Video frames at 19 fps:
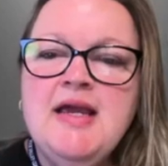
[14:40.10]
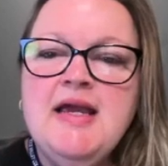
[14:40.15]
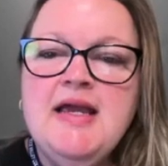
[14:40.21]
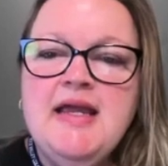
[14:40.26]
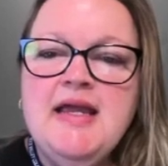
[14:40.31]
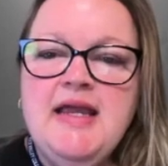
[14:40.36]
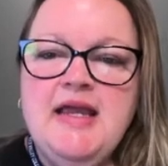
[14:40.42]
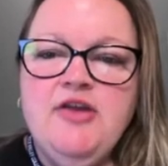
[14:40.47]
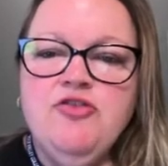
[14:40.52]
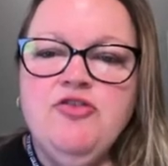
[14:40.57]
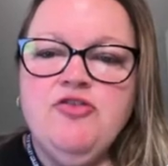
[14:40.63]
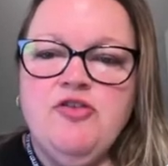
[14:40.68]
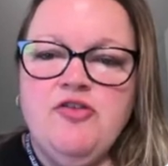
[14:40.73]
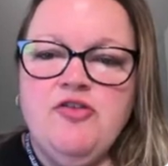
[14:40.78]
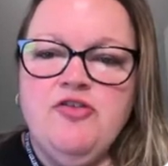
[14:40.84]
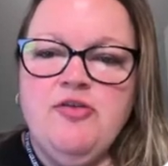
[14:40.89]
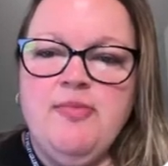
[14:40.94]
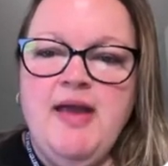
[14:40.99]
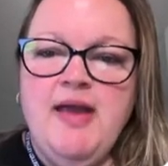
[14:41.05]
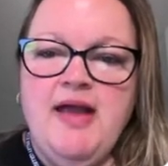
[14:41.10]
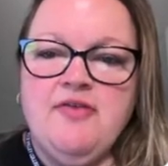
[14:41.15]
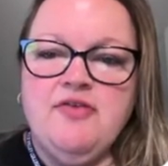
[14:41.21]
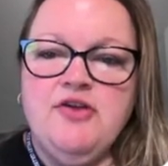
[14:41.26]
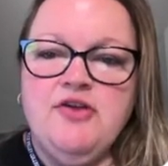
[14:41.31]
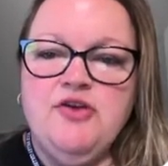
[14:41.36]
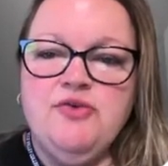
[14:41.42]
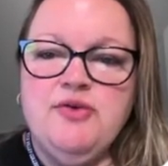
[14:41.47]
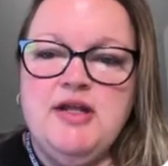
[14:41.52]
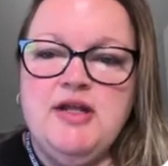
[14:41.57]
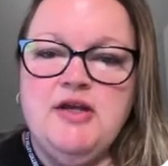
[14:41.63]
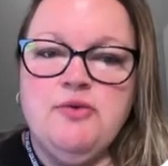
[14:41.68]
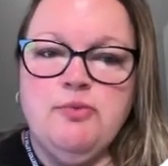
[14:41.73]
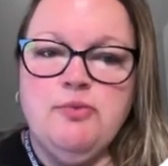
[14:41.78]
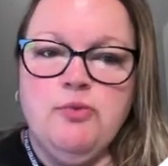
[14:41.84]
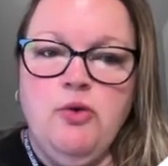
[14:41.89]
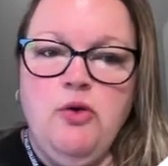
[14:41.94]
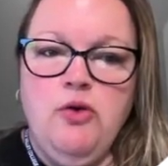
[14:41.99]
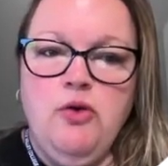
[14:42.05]
Each system has a unique
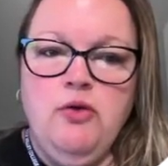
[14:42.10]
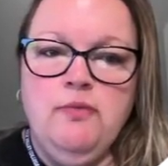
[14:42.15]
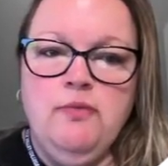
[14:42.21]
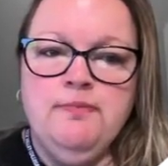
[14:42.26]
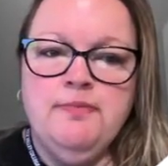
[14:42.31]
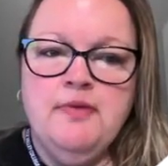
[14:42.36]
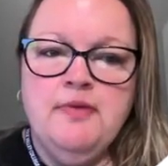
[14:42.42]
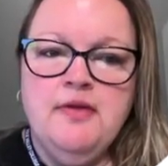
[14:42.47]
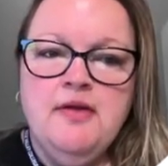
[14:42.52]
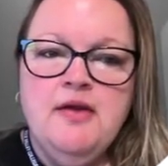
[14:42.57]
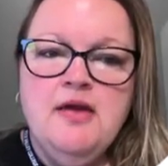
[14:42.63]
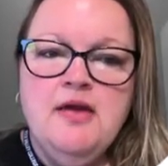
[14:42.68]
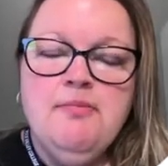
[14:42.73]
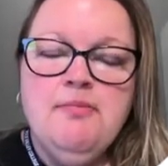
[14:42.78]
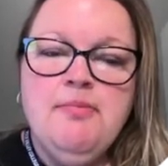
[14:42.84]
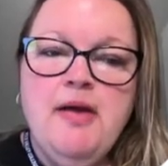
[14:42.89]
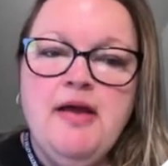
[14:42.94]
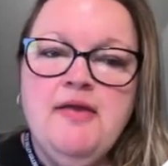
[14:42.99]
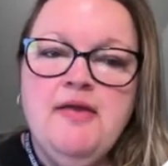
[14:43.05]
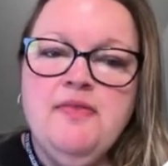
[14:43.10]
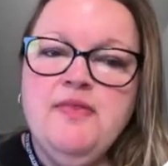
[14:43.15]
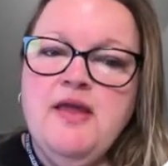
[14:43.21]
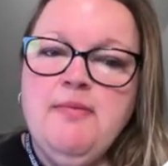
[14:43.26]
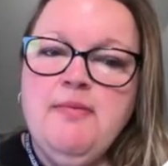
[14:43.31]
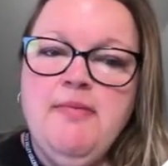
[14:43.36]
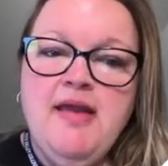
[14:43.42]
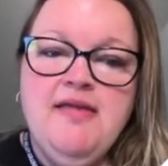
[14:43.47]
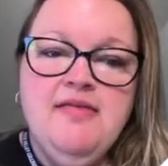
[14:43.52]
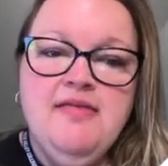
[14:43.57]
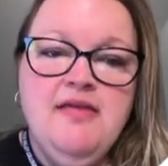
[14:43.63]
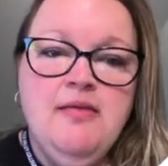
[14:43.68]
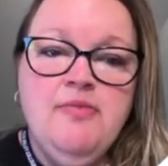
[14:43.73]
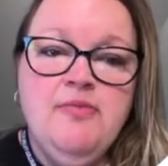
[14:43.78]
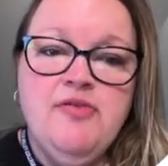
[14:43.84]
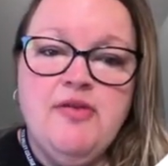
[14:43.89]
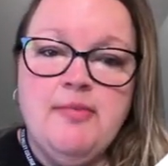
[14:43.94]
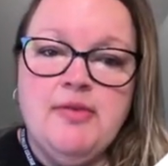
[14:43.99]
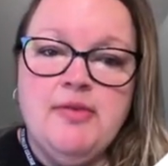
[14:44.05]
role, but they may
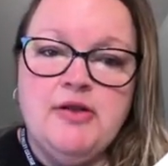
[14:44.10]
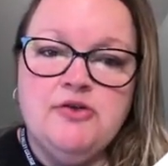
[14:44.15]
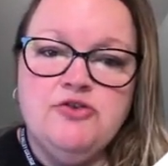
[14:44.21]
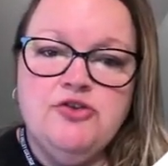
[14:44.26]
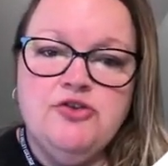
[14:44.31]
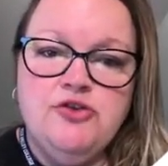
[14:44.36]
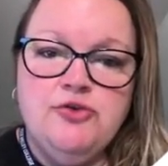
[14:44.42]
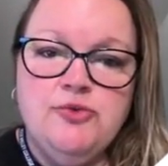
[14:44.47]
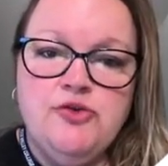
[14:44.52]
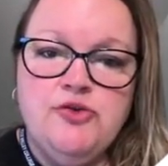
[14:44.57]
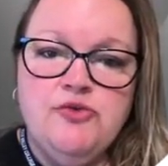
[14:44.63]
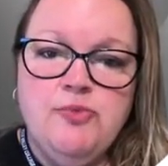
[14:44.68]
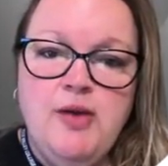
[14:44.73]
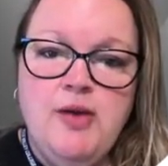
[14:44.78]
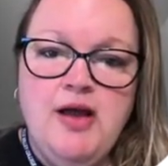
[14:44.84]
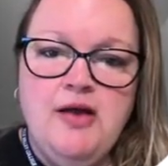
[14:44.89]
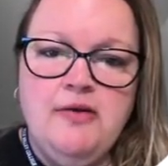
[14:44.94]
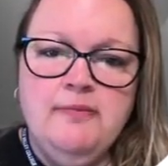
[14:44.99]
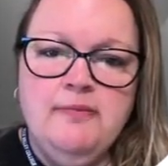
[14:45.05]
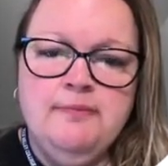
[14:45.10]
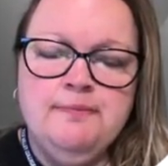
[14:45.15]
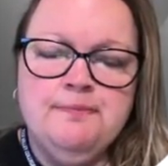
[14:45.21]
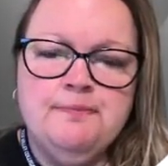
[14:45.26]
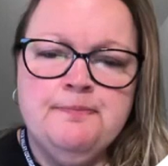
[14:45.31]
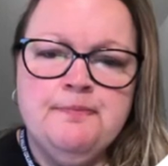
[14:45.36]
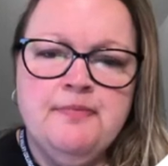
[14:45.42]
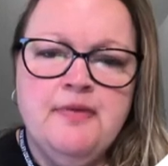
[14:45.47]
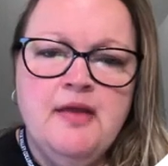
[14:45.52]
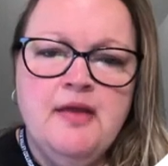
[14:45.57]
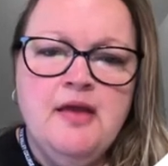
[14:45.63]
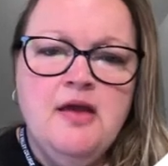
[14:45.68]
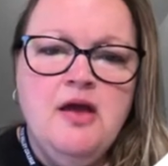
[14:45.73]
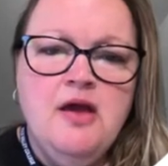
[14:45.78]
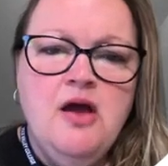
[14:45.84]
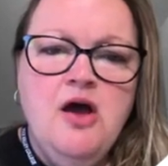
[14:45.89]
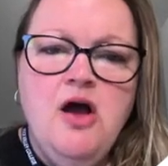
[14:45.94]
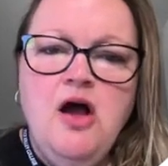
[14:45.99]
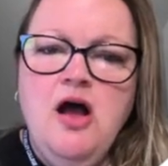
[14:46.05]
seem similar to you as well.
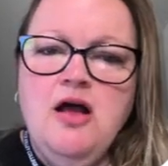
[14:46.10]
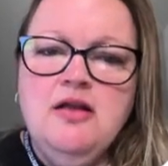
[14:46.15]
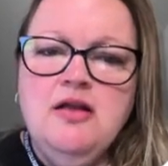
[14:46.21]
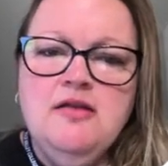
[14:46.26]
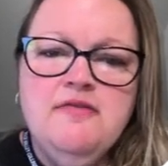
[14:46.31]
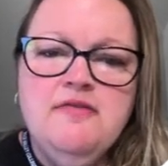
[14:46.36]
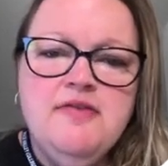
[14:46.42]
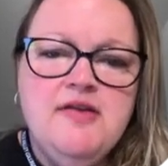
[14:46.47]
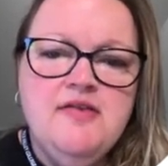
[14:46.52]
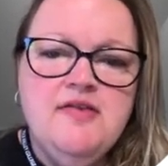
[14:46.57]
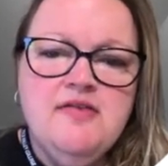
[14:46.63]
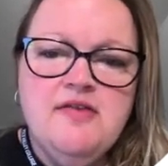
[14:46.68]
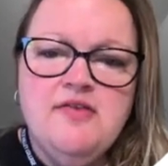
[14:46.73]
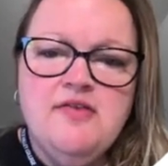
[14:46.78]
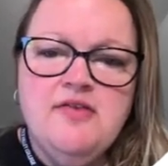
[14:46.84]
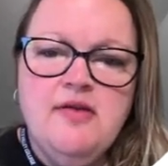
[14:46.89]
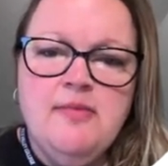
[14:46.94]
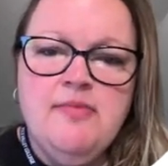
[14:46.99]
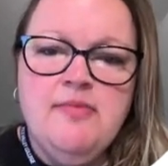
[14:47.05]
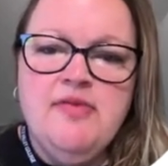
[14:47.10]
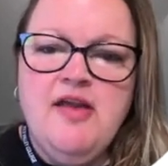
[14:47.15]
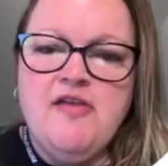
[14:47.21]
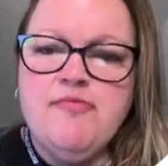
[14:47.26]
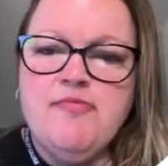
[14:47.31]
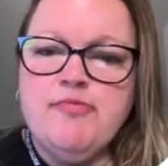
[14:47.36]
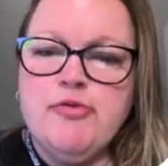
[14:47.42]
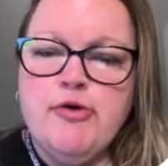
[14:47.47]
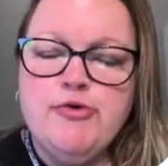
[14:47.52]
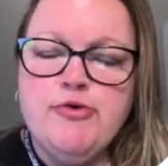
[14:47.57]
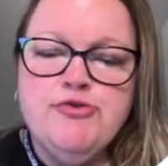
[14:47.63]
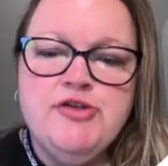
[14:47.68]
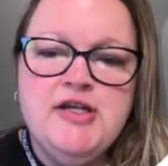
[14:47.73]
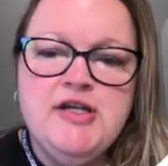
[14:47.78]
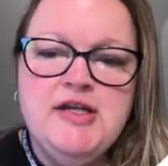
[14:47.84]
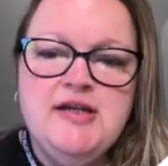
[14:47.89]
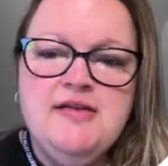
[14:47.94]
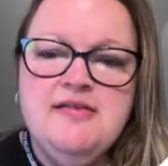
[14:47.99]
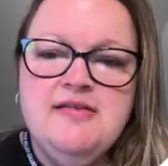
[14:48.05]
All of these systems have
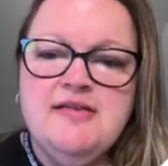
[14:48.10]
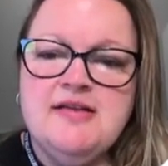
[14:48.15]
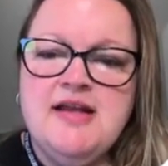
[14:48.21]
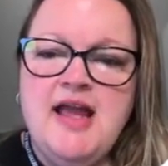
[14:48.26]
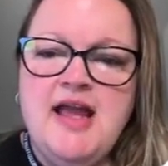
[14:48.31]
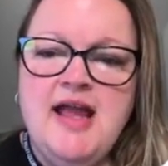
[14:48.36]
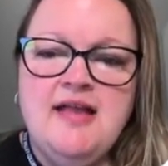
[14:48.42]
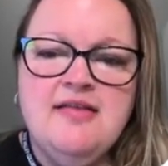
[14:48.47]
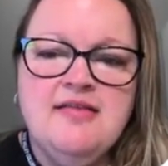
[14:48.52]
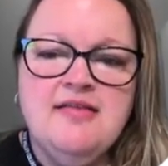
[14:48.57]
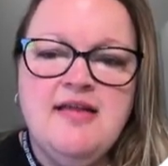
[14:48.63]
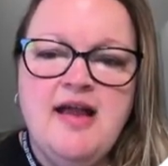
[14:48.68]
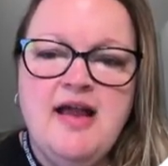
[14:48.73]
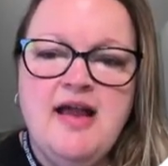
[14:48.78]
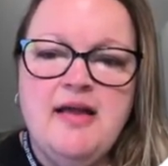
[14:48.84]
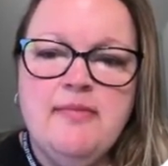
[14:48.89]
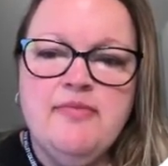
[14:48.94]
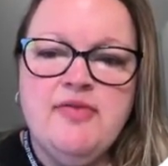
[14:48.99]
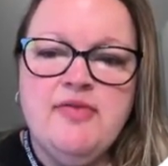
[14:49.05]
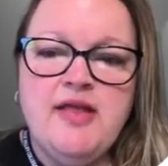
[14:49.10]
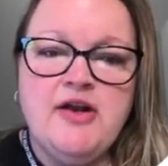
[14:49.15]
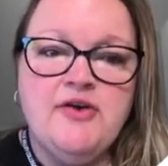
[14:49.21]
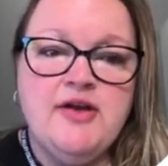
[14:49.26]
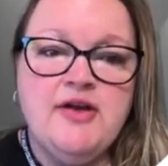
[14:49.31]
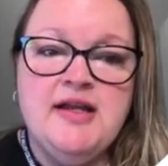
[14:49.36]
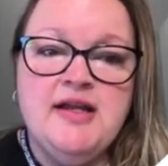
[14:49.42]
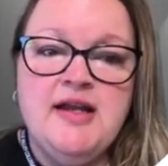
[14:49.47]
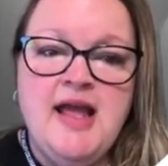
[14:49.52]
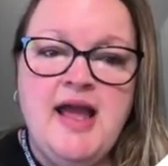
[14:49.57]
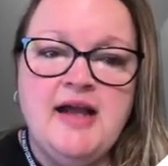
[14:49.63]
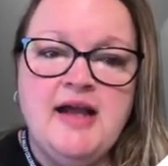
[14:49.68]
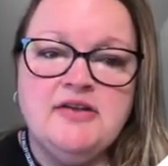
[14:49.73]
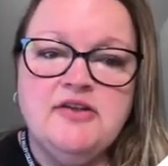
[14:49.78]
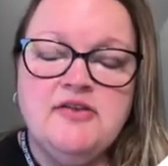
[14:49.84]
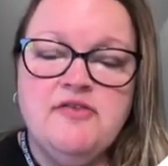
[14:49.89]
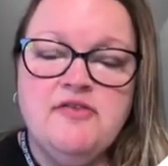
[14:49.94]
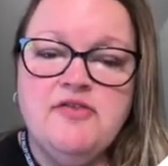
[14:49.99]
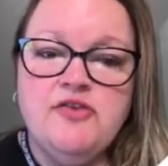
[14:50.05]
proteins and enzymes that are
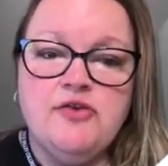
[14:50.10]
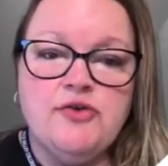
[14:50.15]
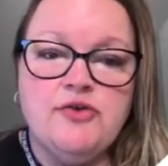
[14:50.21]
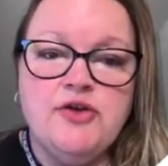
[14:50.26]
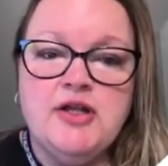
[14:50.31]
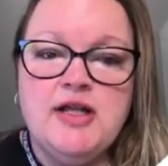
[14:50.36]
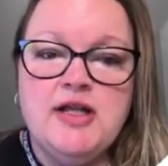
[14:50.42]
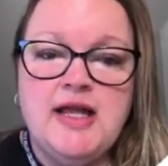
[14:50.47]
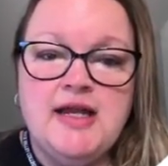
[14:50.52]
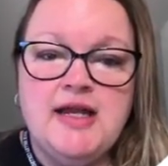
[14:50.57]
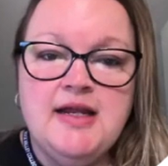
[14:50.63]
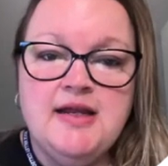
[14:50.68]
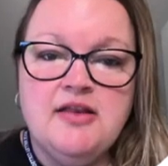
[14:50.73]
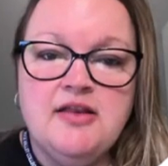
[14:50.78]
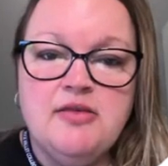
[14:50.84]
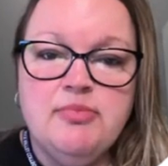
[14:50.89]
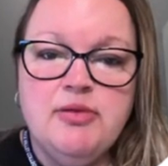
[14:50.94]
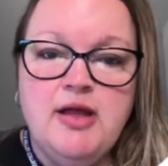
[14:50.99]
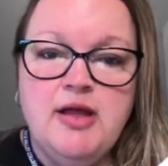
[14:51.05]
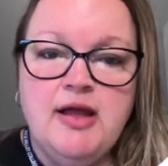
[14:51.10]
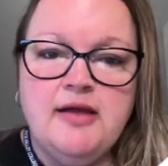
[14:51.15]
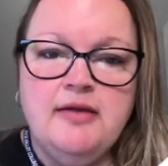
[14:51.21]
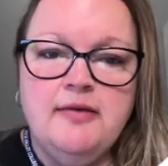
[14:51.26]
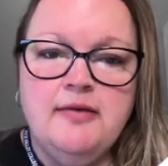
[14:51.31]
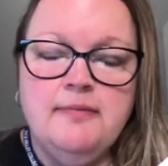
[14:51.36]
inactive circulating in the blood.